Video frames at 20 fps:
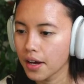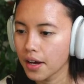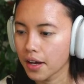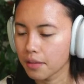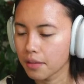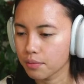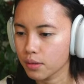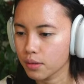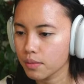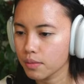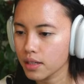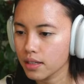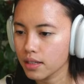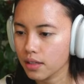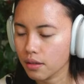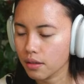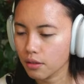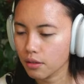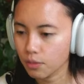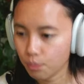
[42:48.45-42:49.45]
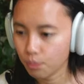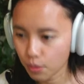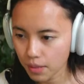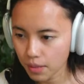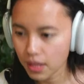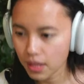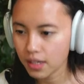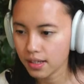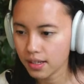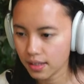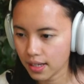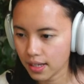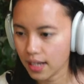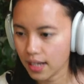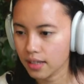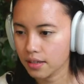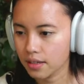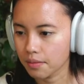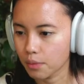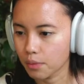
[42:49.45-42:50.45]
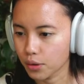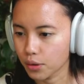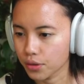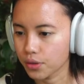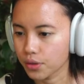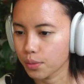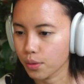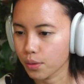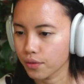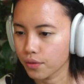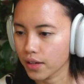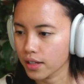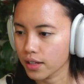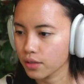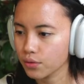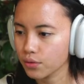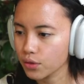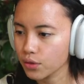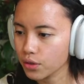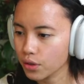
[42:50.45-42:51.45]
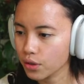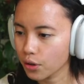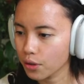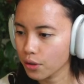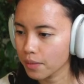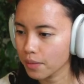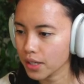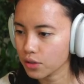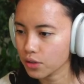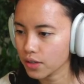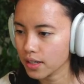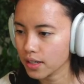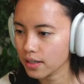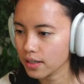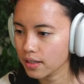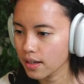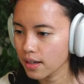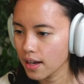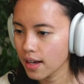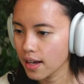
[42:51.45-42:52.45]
and Prometheus data model provides 4 core metrics: